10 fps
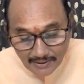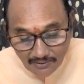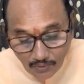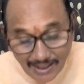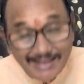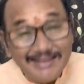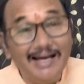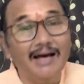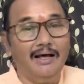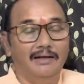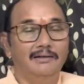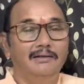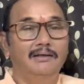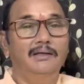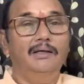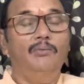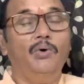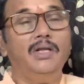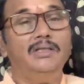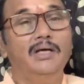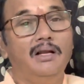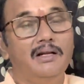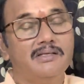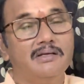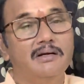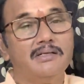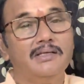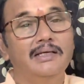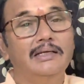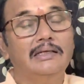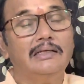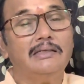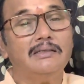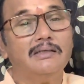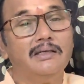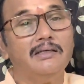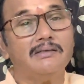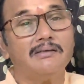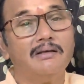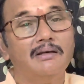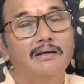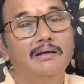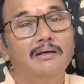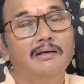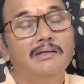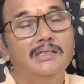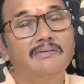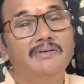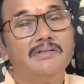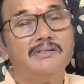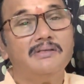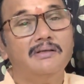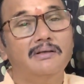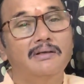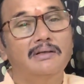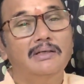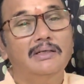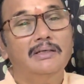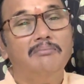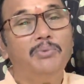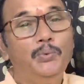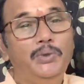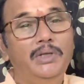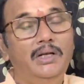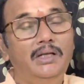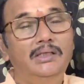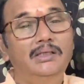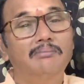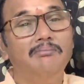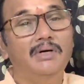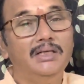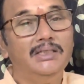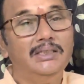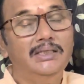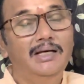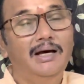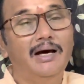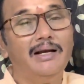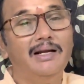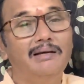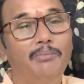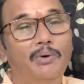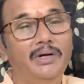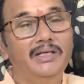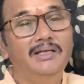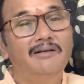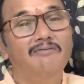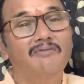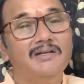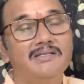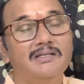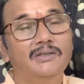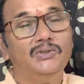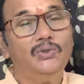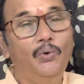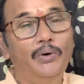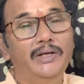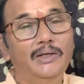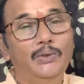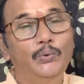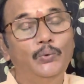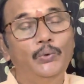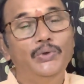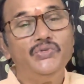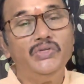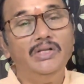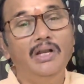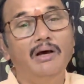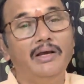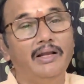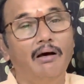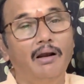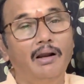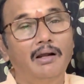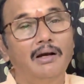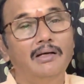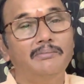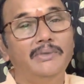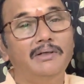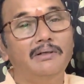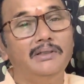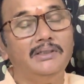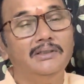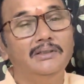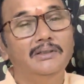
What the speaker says: Vanatara Resorts in Hrishikesh. She was brutally murdered. Her dead body was thrown into Chela canal ultimately.